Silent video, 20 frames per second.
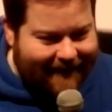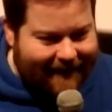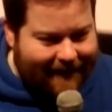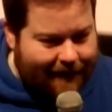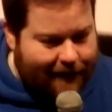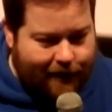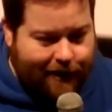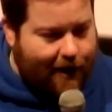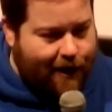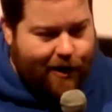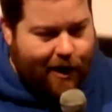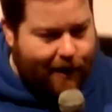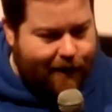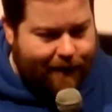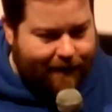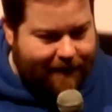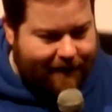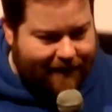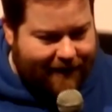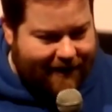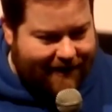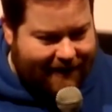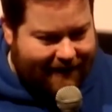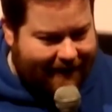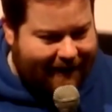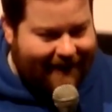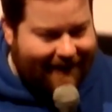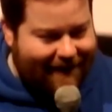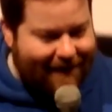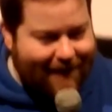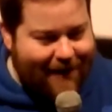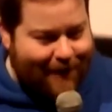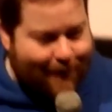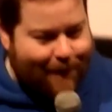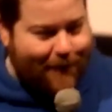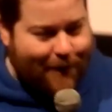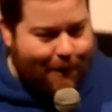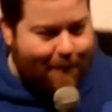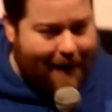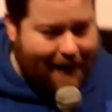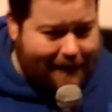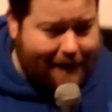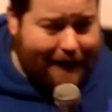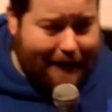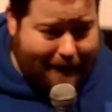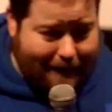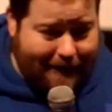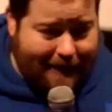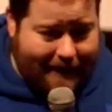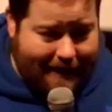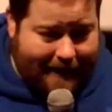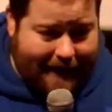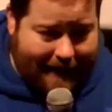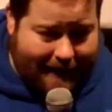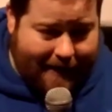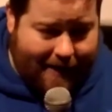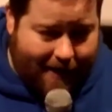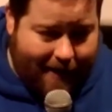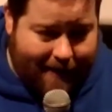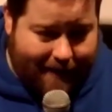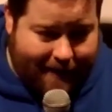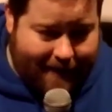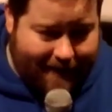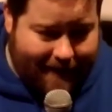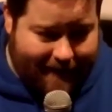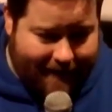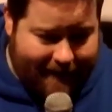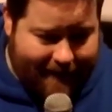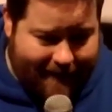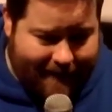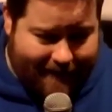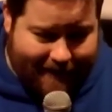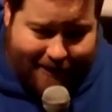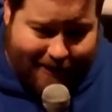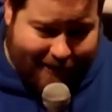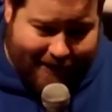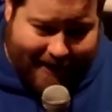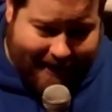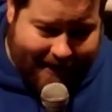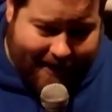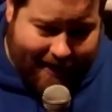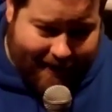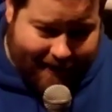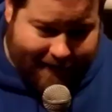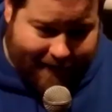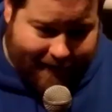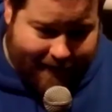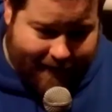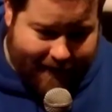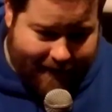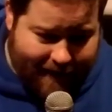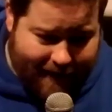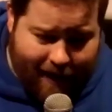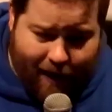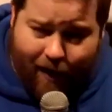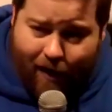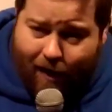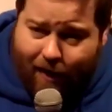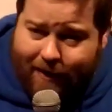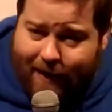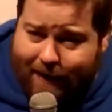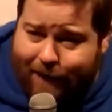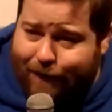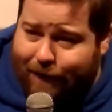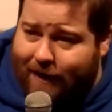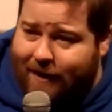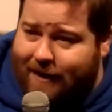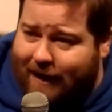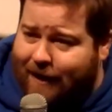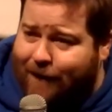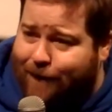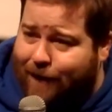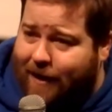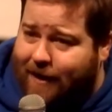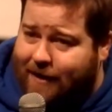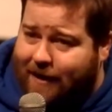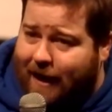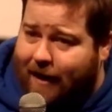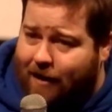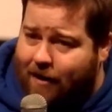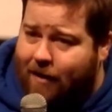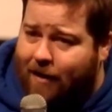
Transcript: You don't know. Just... You were about to say because you didn't get any cards. Did you not get any cards, Gunnar? Oh, that's very sad.